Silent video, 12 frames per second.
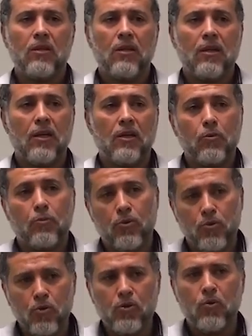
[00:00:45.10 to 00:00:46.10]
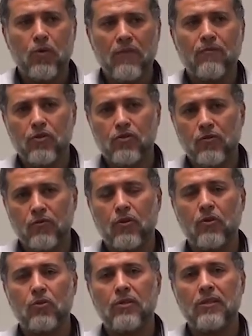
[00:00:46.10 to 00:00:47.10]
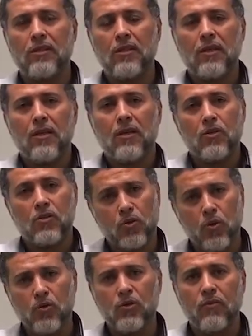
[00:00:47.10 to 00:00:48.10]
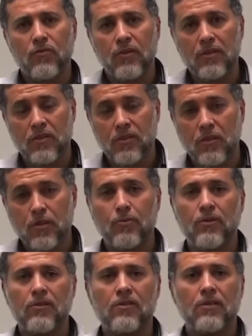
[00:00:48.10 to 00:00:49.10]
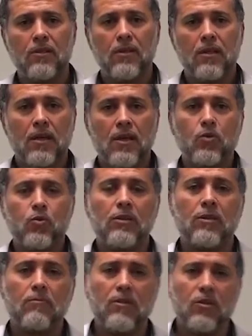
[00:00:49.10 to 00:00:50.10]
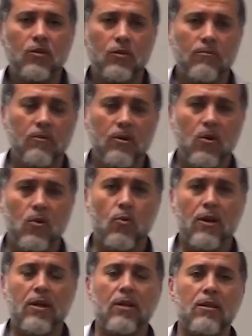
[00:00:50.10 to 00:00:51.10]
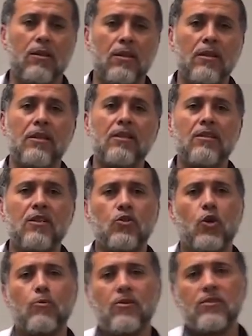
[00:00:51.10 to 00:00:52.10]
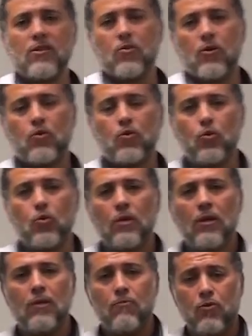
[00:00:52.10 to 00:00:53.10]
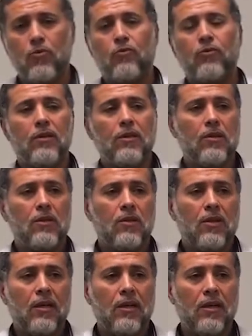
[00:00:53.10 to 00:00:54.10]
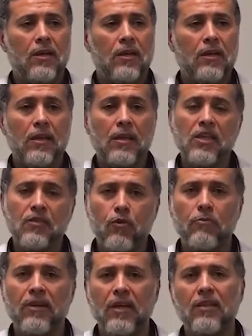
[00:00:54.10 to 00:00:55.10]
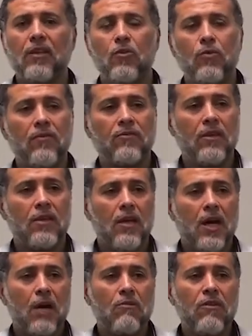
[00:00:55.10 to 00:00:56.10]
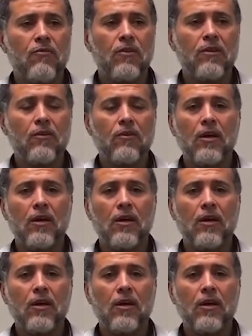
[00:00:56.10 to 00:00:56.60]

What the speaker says: to produce a wave. First of all, you need the source of the disturbance, and you need a medium where this disturbance is going to move. That's for mechanical waves. However,